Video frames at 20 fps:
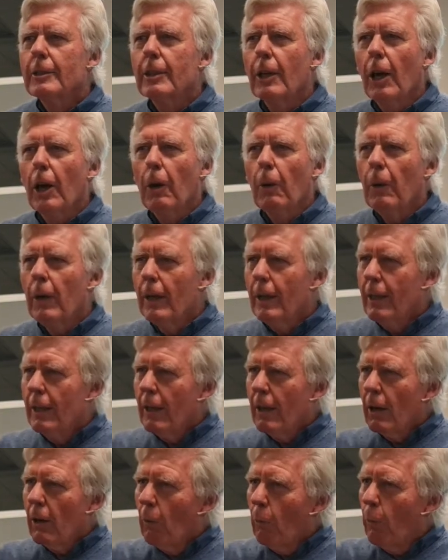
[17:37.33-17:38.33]
So
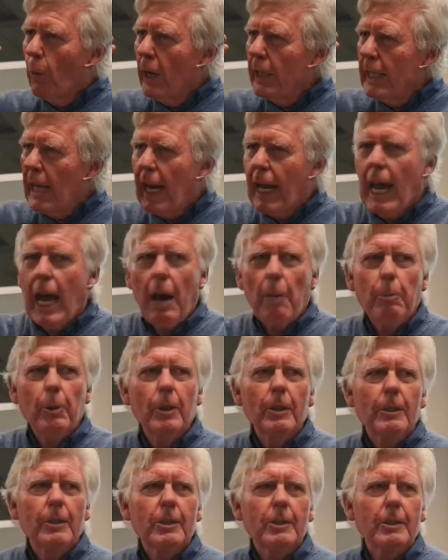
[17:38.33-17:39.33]
when that
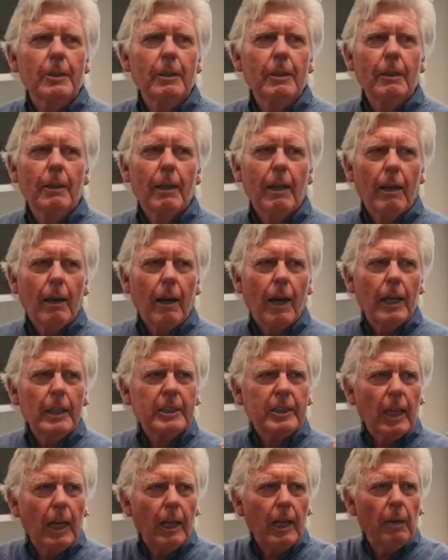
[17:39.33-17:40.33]
happens, I
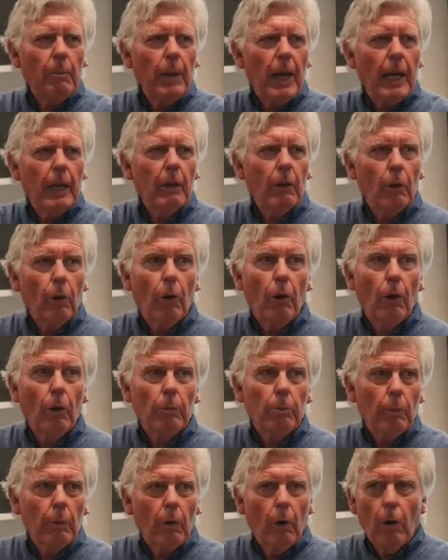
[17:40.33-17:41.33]
tell you, man,
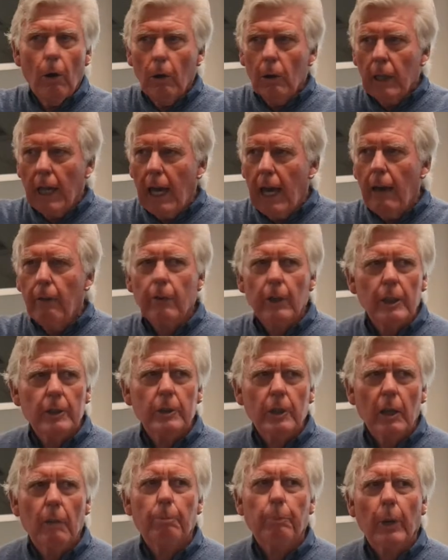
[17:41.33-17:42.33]
all heaven
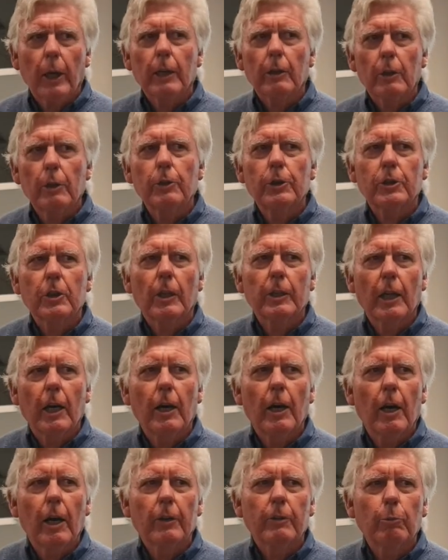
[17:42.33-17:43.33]
is going to break loose on the
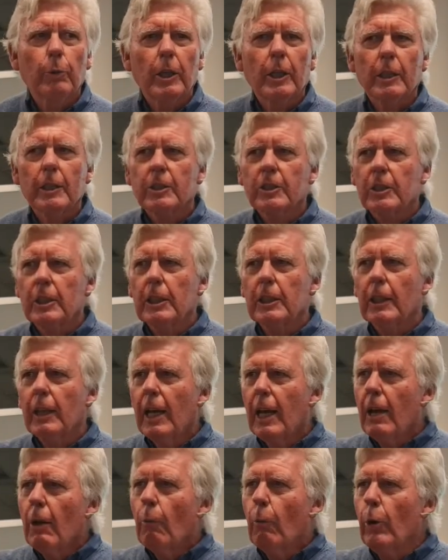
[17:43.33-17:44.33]
earth. God's
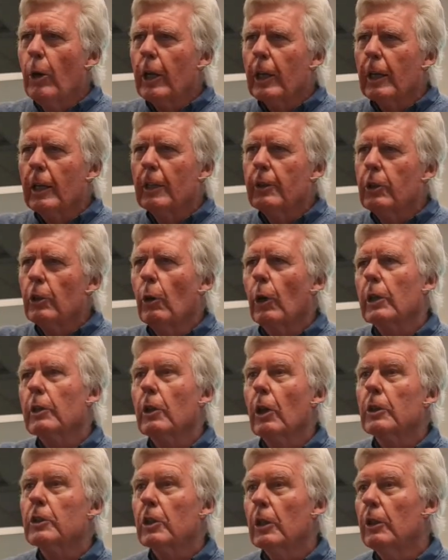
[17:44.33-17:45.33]
going to
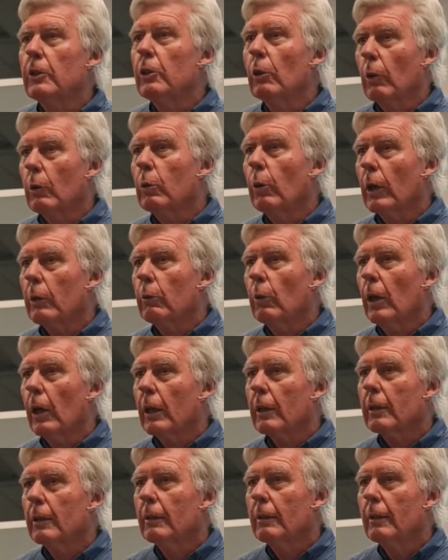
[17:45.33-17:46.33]
do a quick
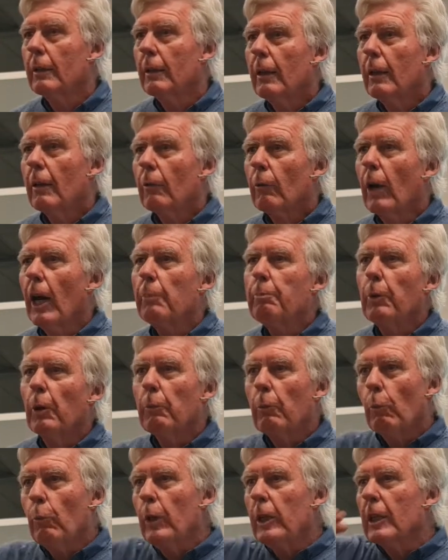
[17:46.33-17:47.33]
work, right?
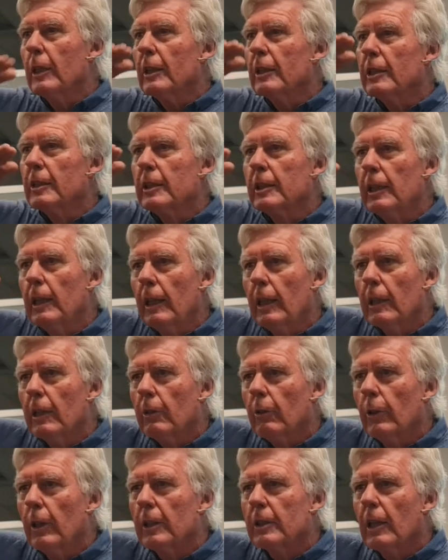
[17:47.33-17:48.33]
But we're going to see an
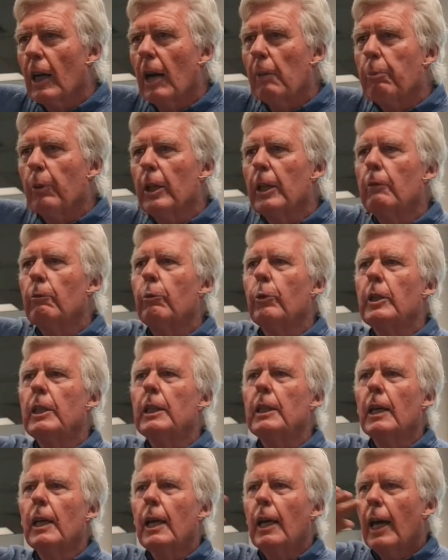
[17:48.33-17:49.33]
increase. I believe
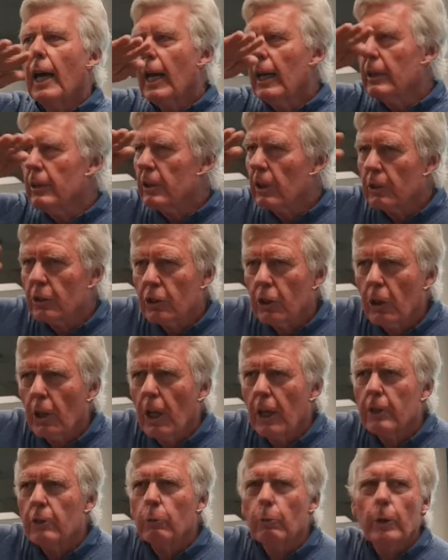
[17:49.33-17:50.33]
we, as a
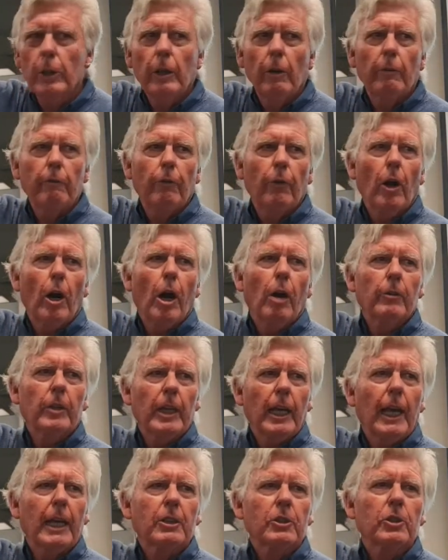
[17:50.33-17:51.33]
church, we are involved
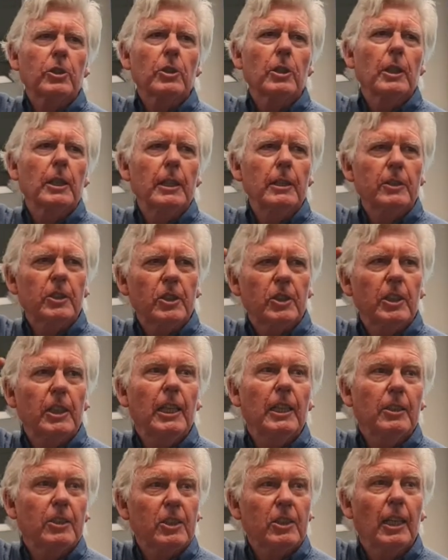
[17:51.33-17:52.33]
in actually
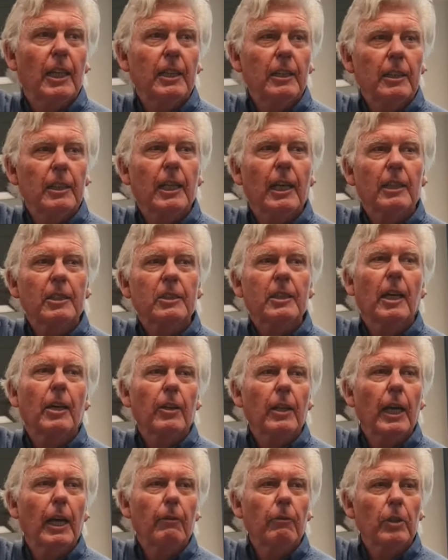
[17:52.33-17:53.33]
seeing Satan cast out
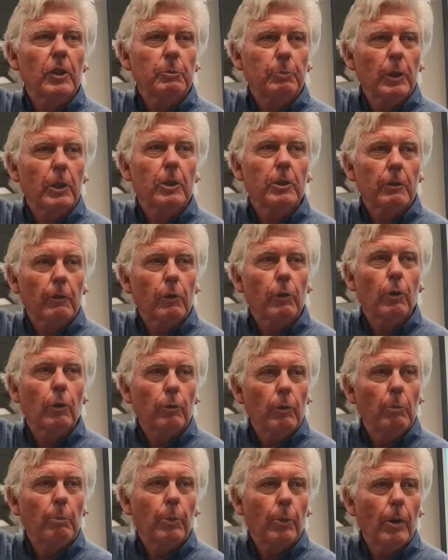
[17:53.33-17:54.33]
of the heavenlies because of
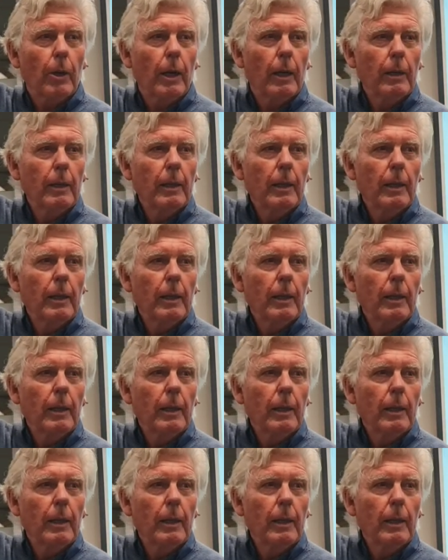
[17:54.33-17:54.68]
courtroom prayer.